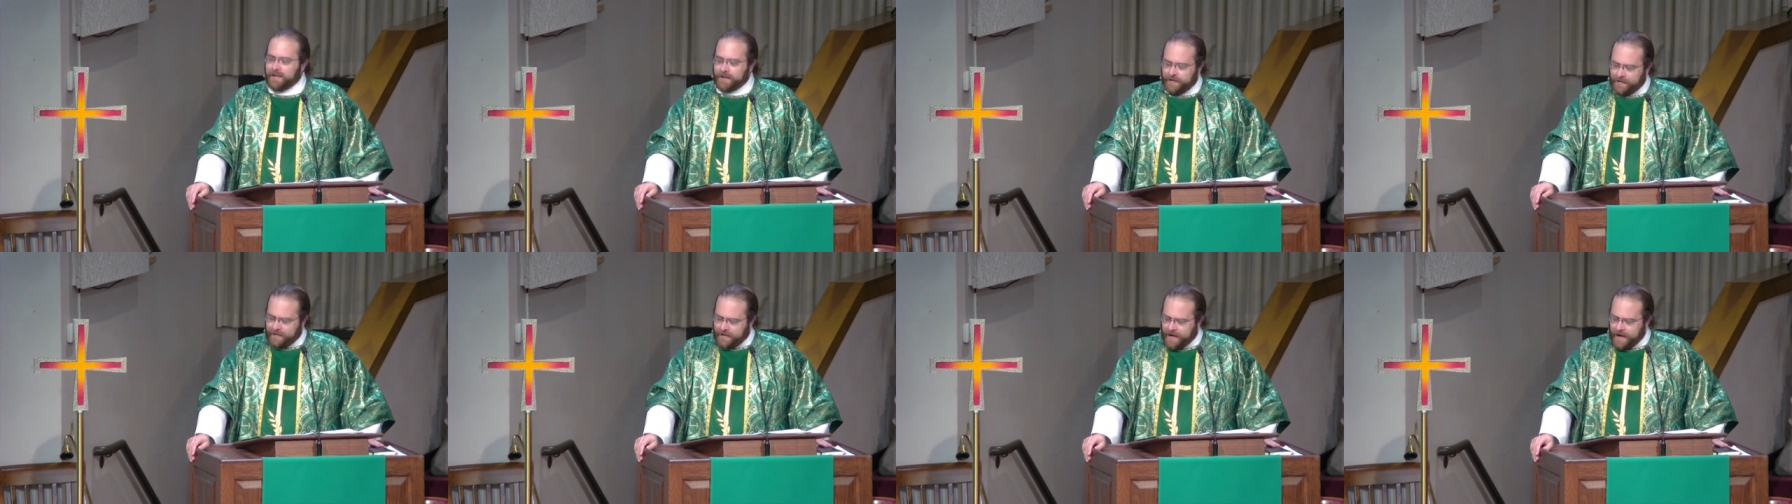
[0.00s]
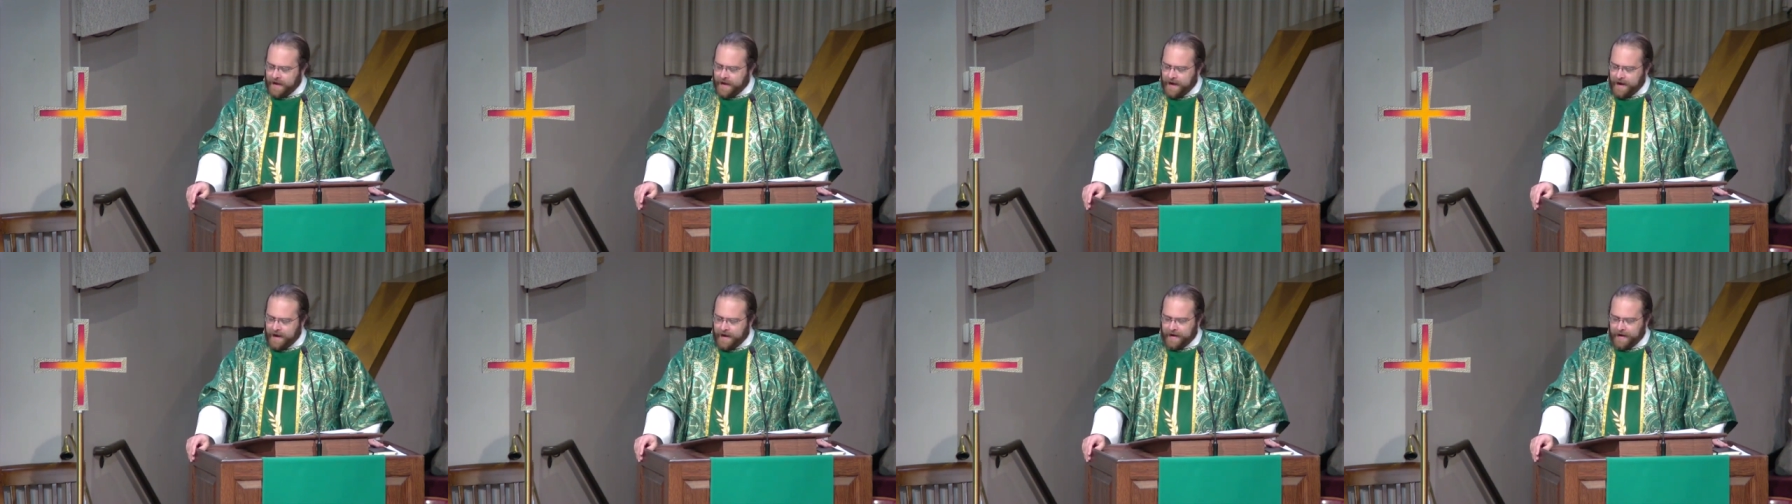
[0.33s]

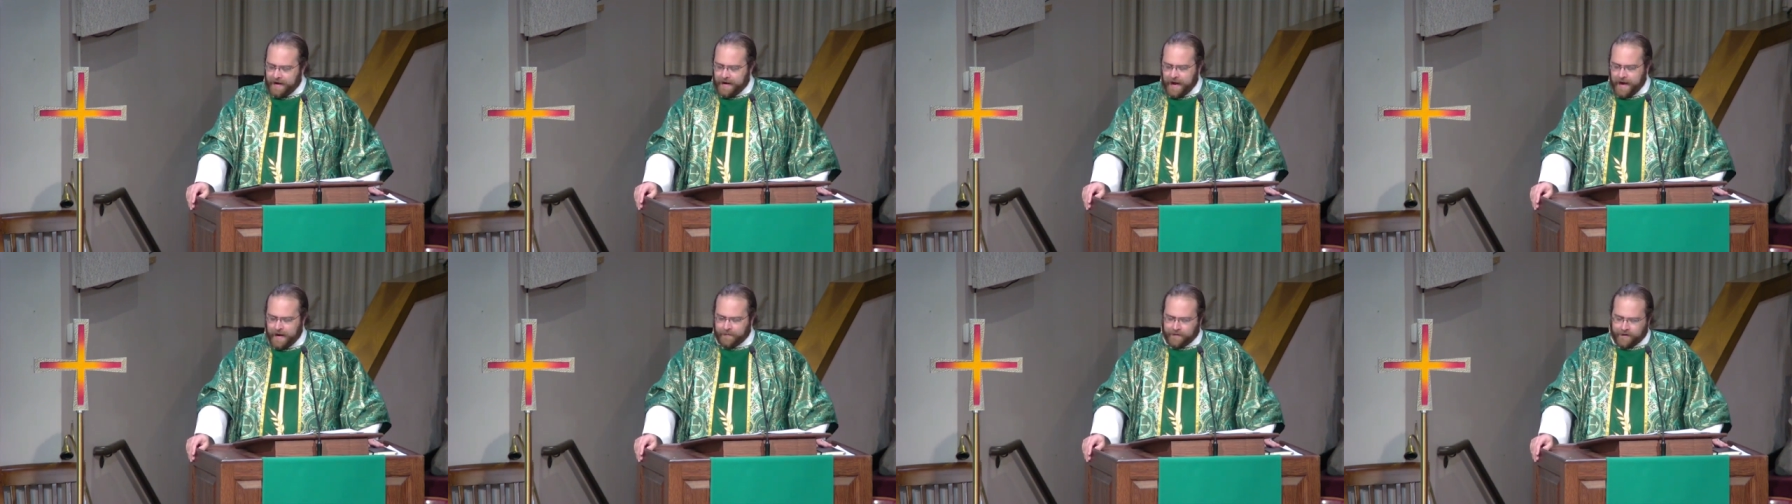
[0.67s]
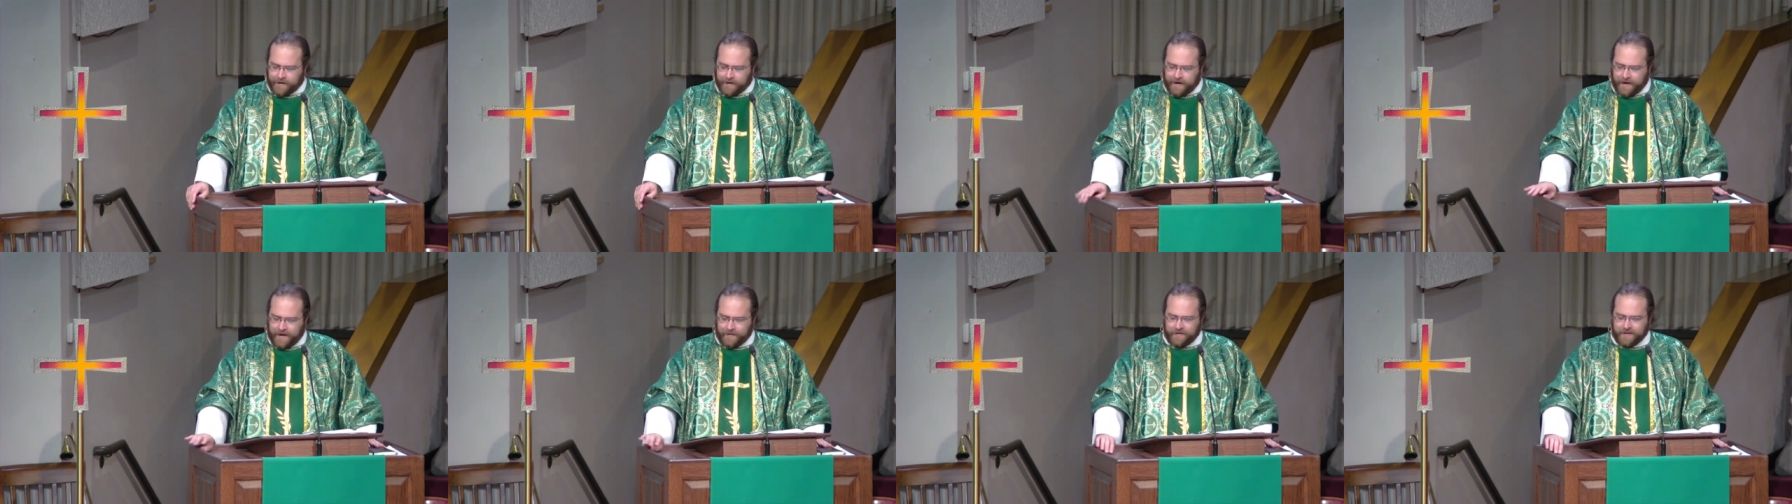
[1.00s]
that
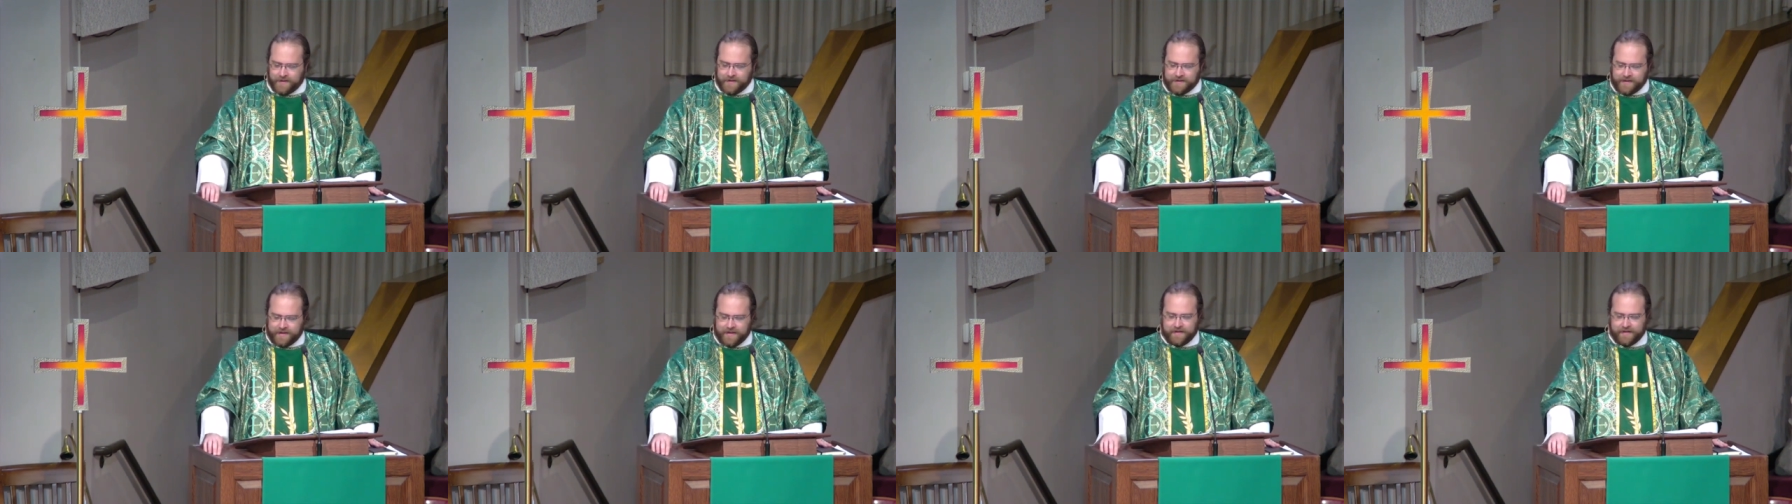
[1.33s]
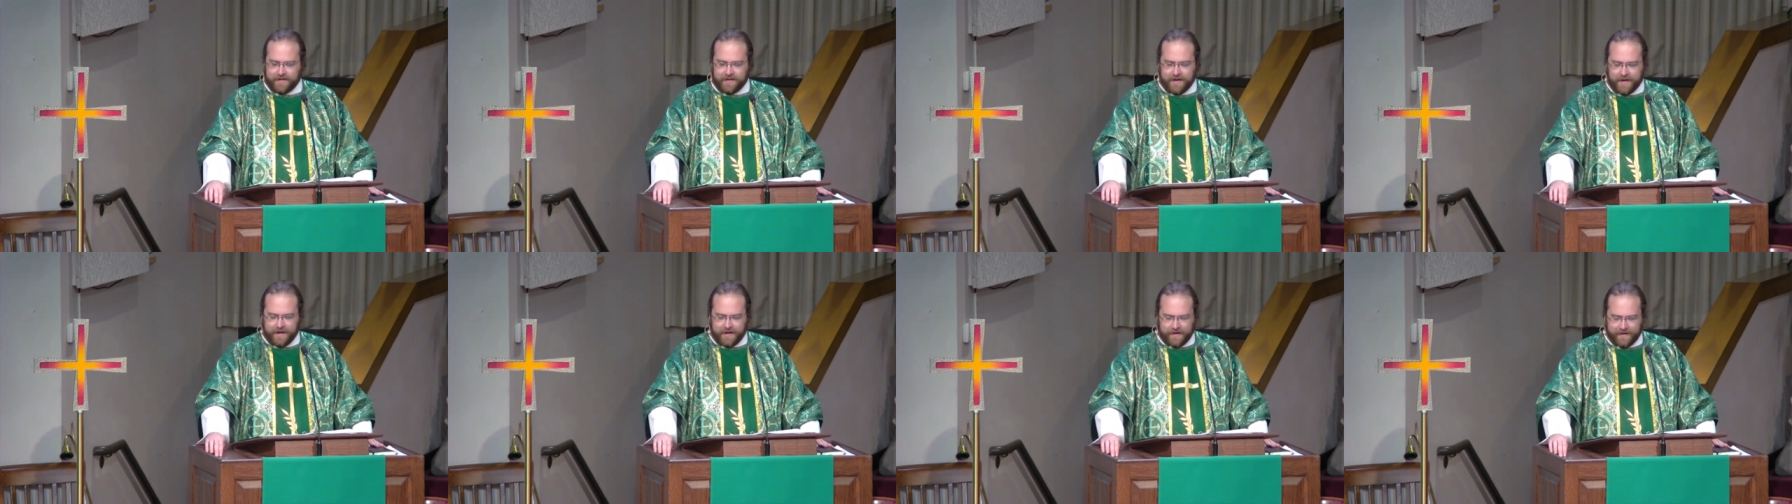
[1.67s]
after having
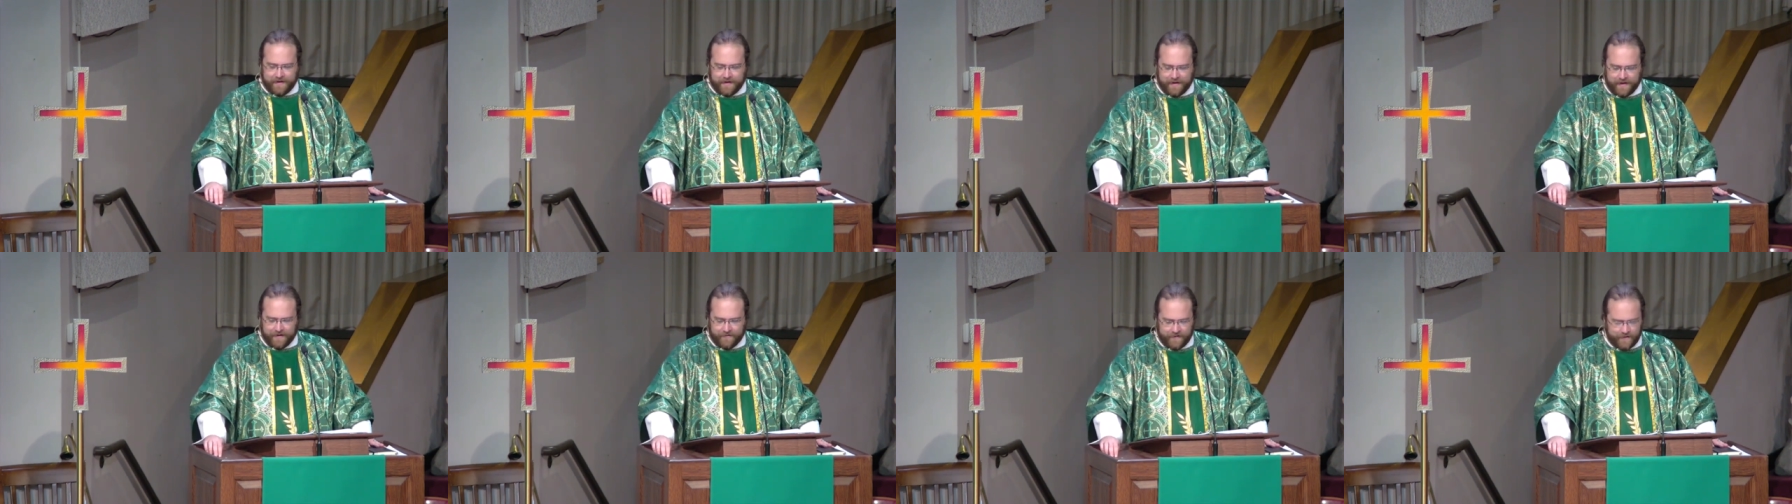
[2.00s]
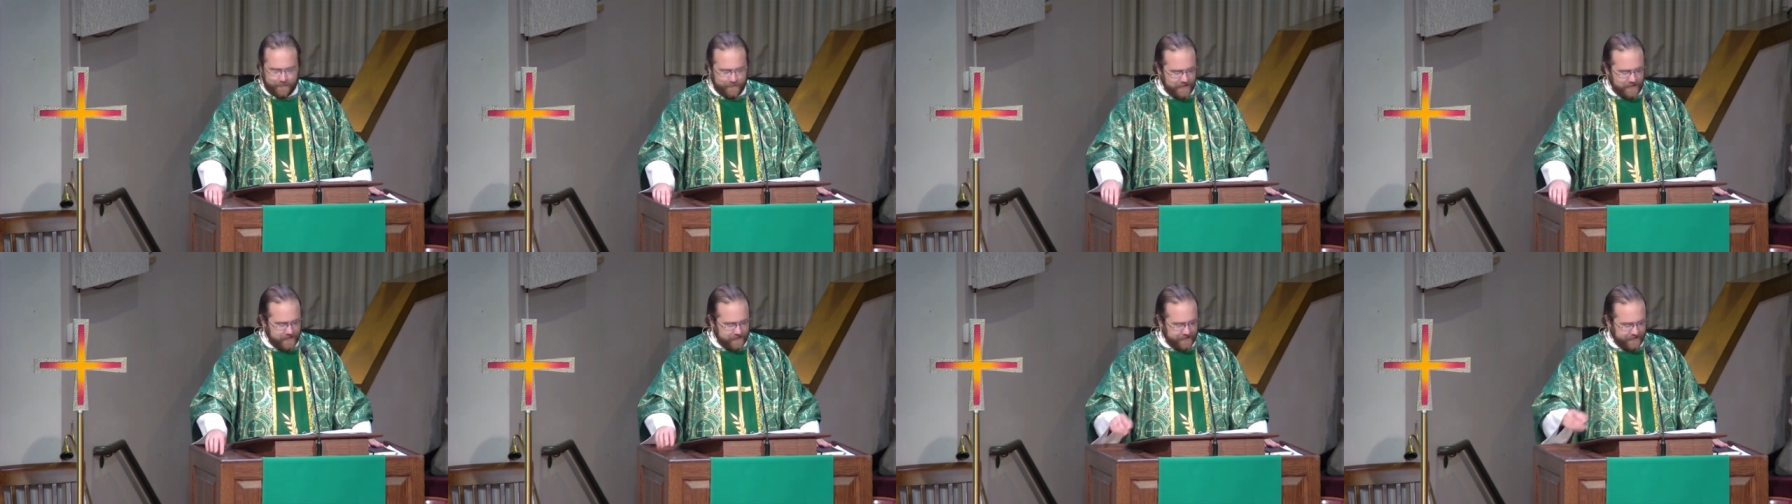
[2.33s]
said that and
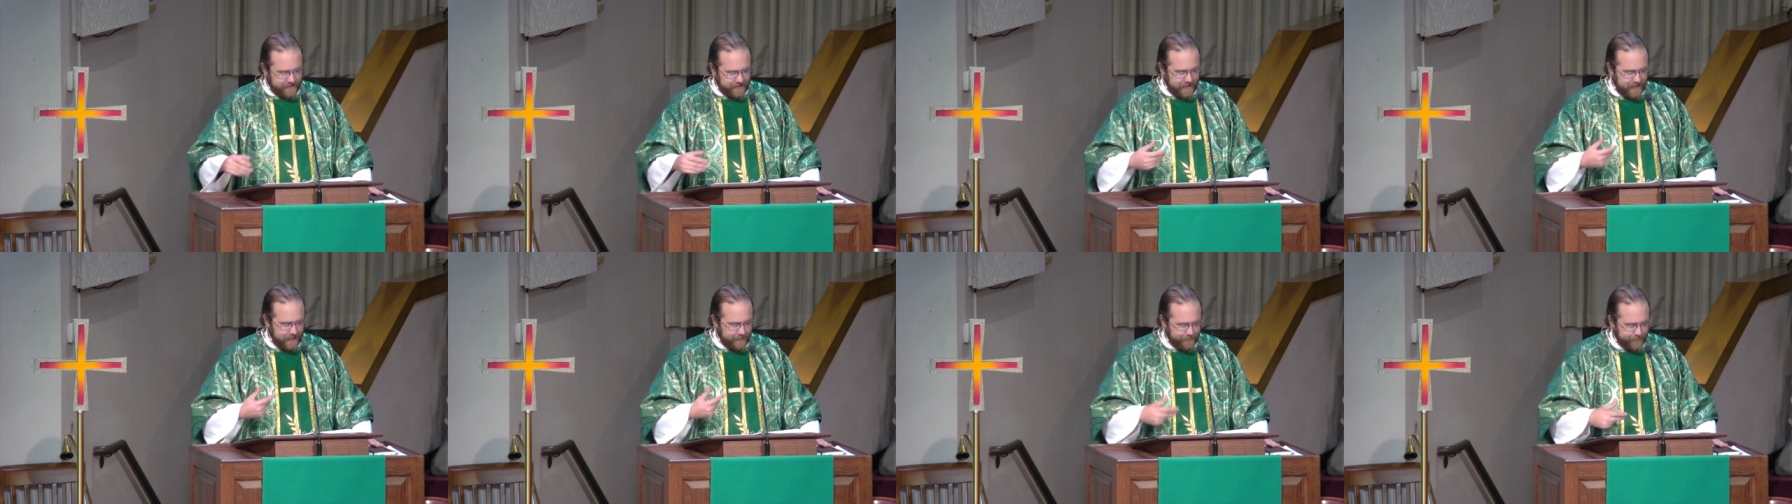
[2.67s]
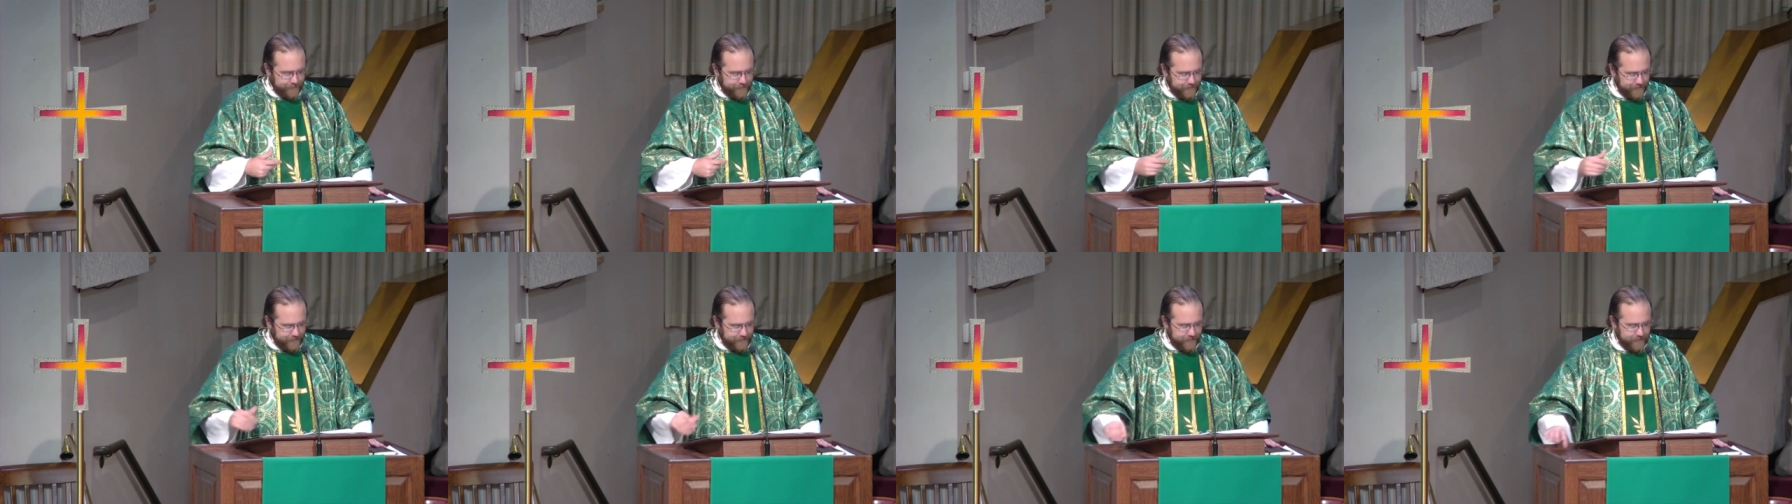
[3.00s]
having messed
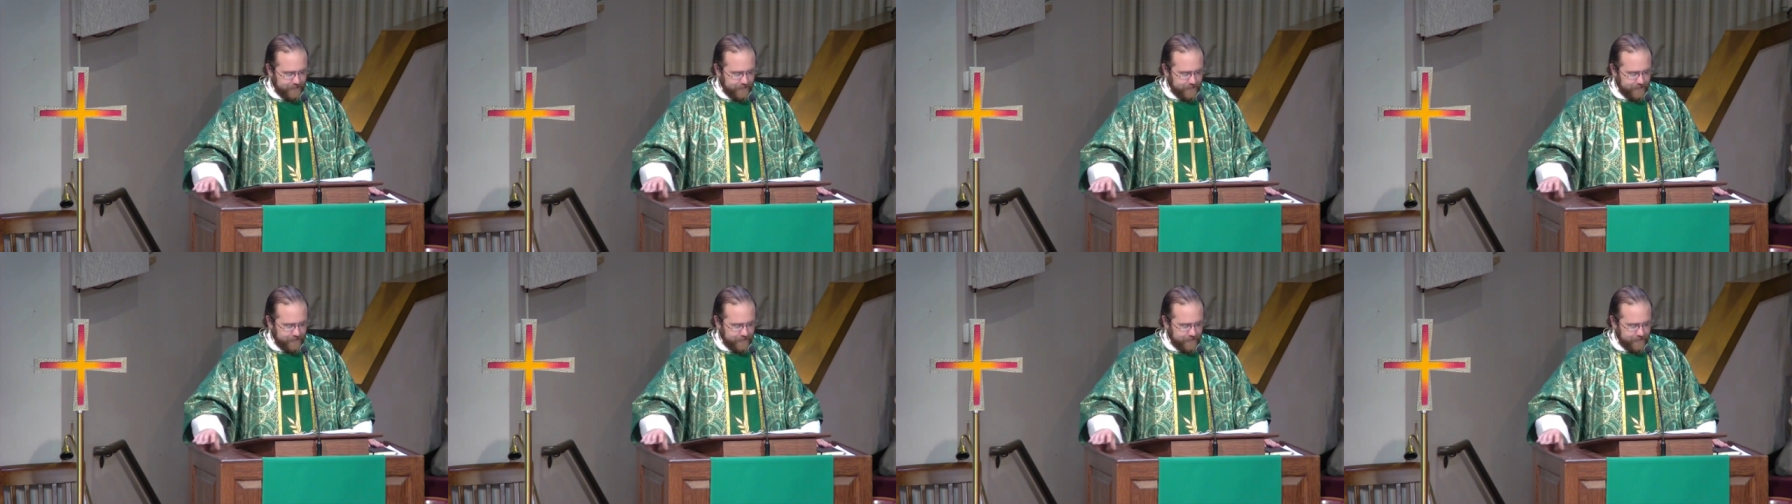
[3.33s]
up,